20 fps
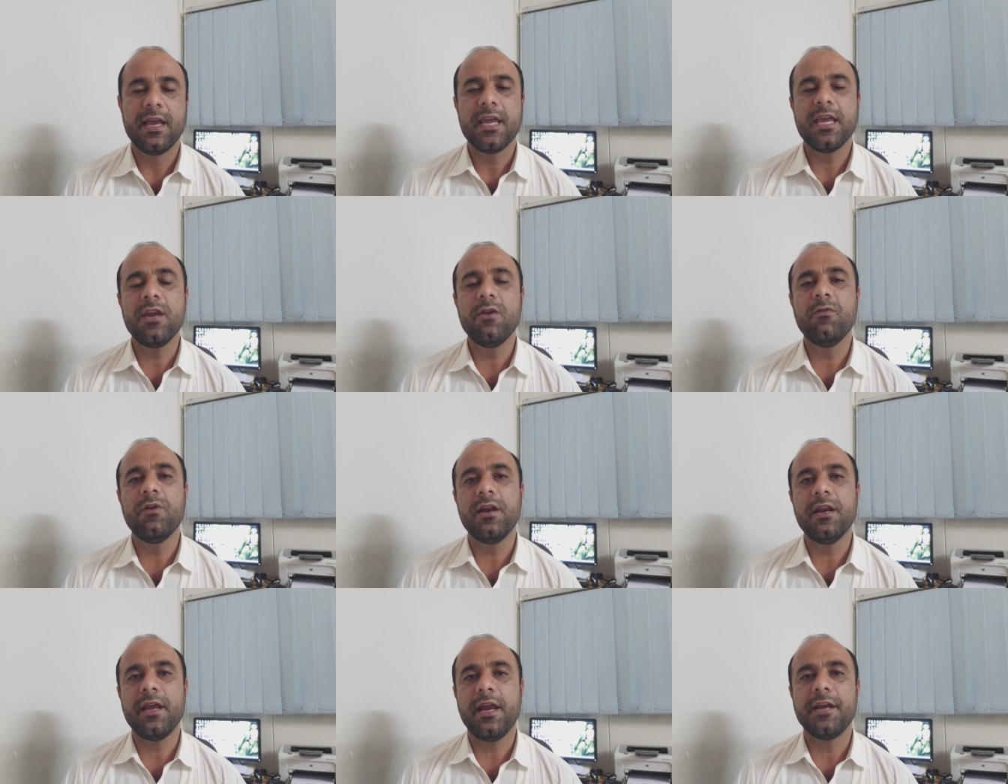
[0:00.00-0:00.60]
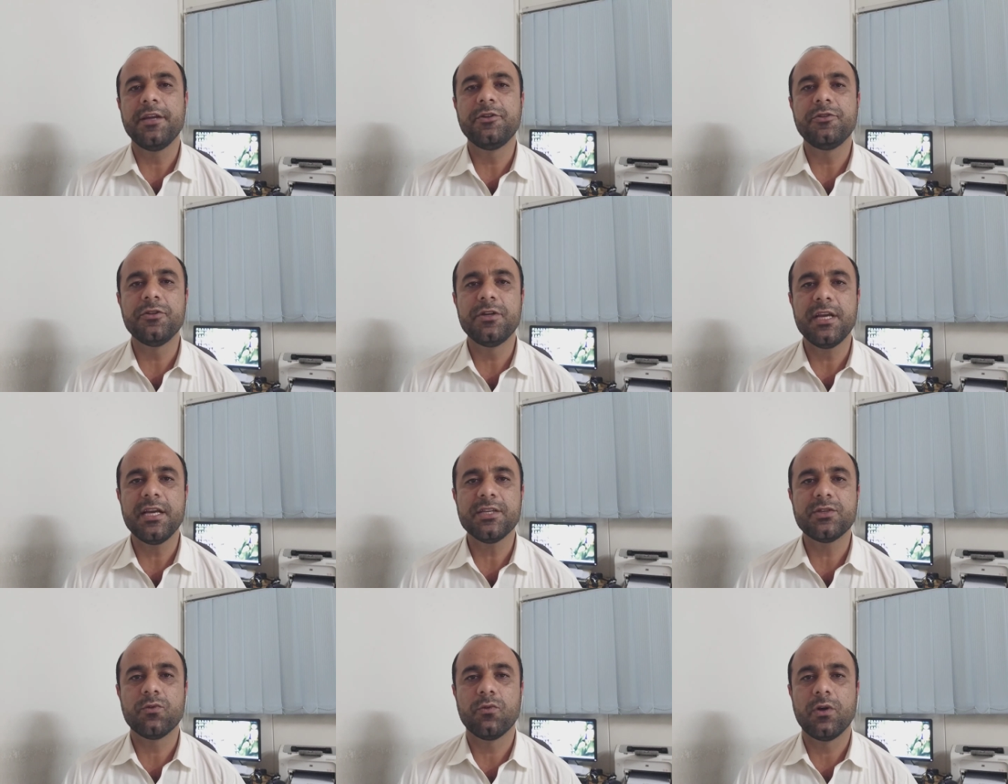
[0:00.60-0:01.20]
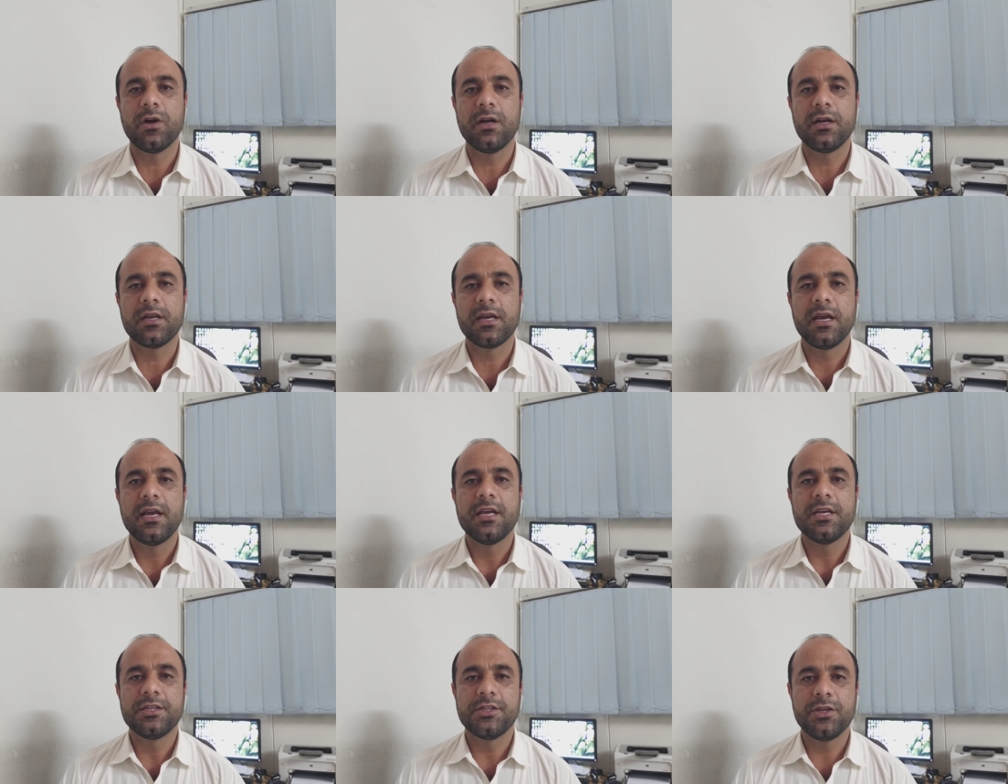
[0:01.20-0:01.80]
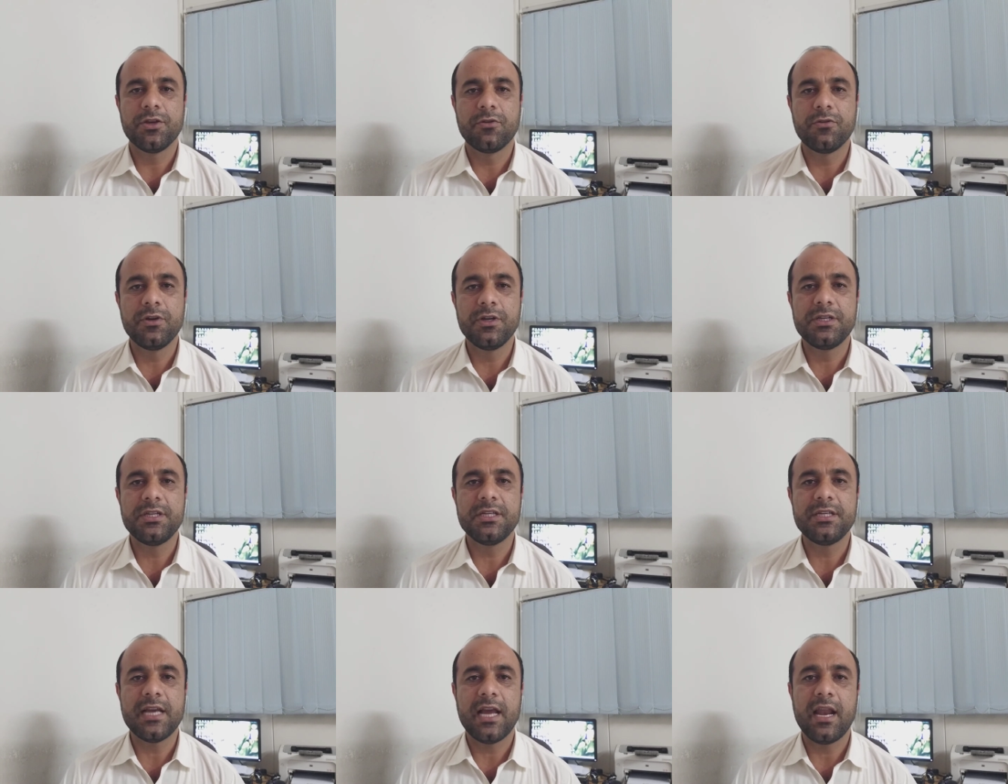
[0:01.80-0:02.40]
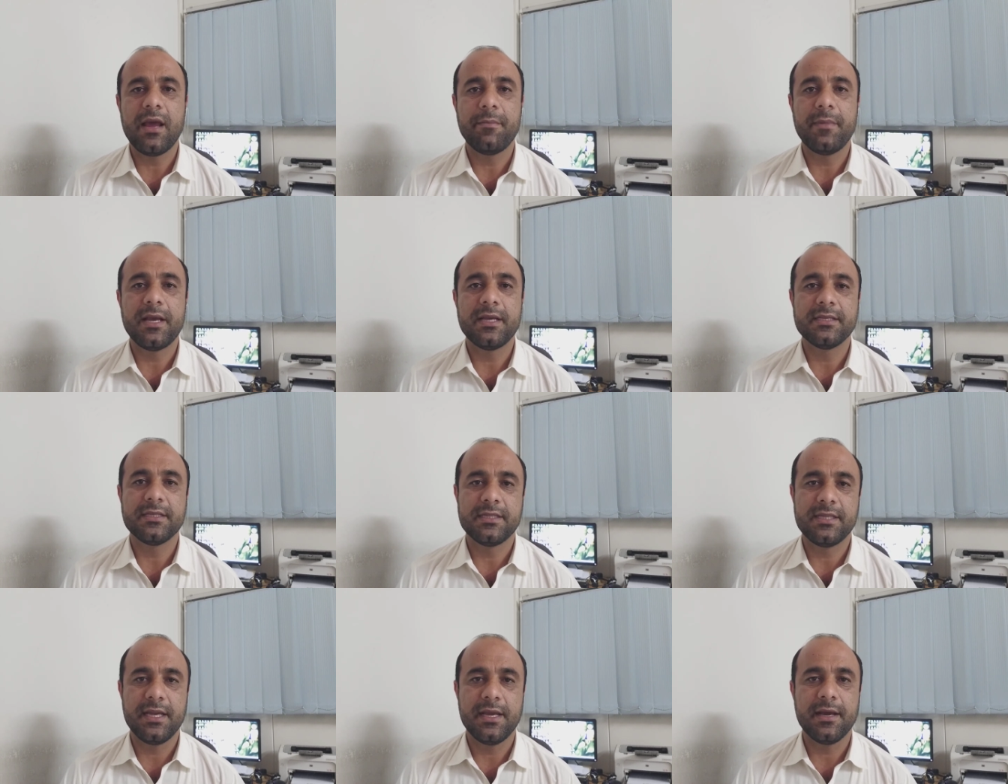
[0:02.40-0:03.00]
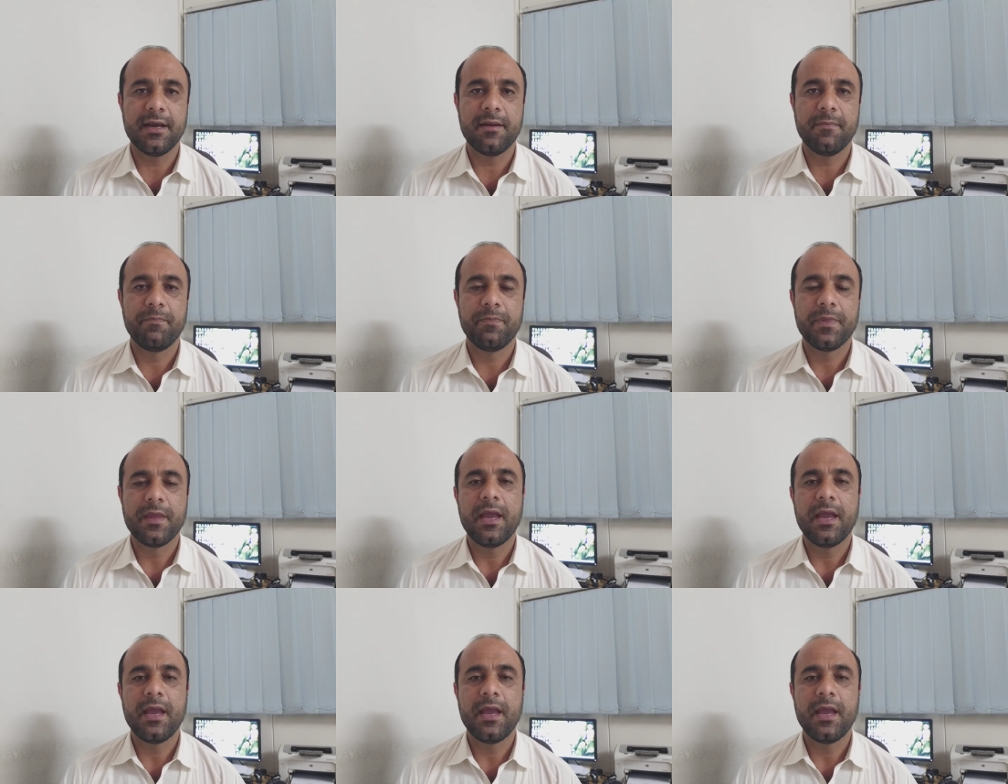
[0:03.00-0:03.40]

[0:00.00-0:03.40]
Even in today's world, security dilemma is there